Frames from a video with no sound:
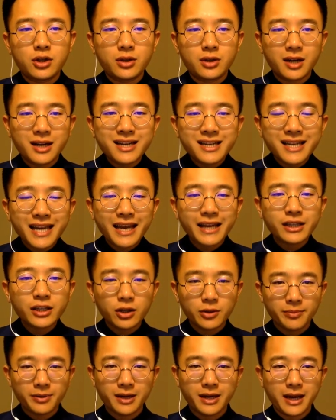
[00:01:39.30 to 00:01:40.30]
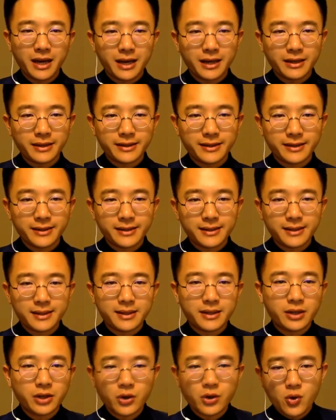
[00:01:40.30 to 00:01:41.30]
Contains duplicate
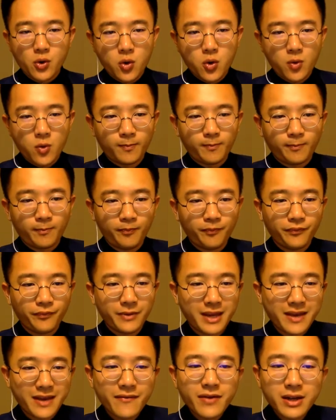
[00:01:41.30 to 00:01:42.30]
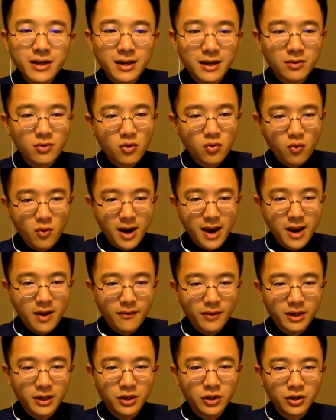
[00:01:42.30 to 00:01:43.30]
2. Given an array of
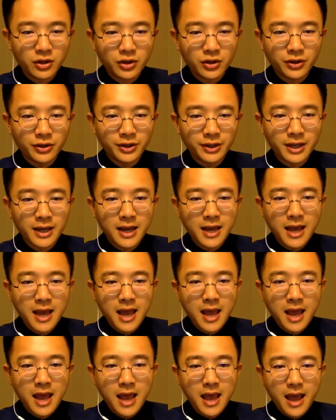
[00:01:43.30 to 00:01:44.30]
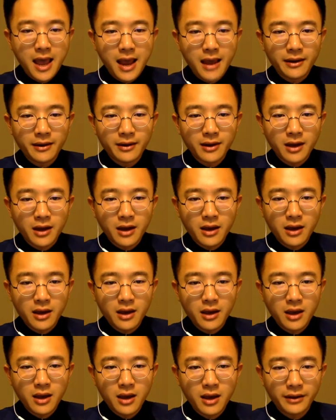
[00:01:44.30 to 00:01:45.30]
integers and a
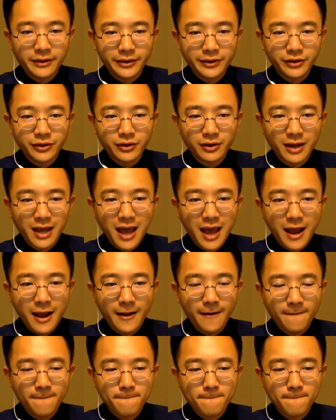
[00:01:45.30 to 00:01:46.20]
integer k,